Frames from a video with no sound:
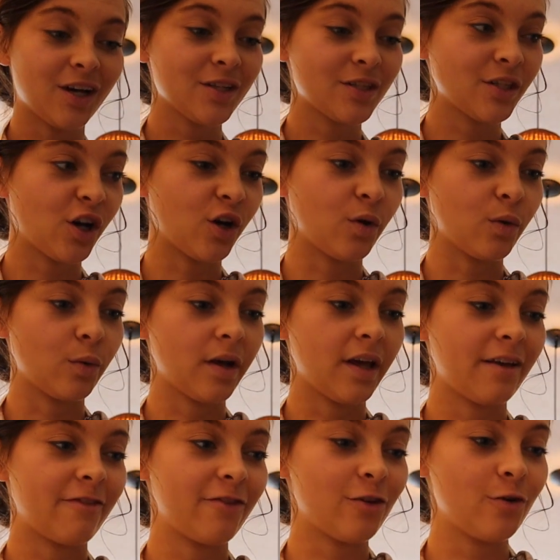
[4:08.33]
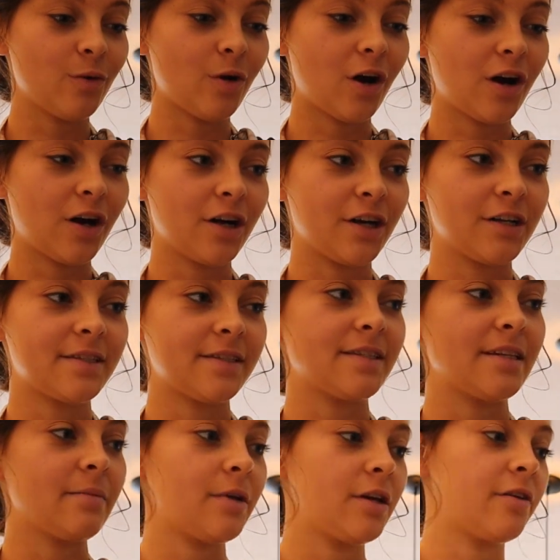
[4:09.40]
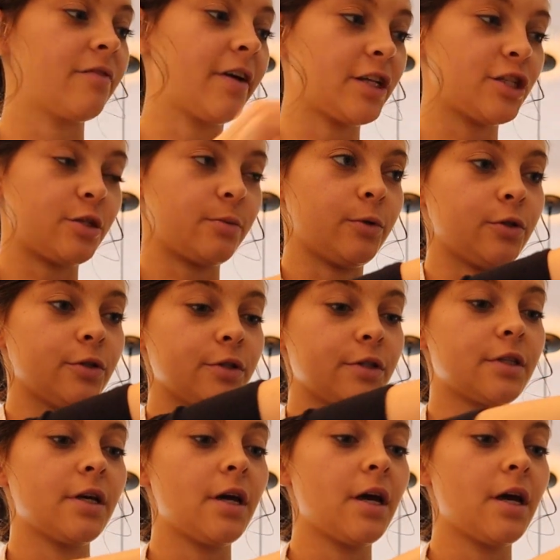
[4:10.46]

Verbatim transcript: Also, if you are steaming your vegetables,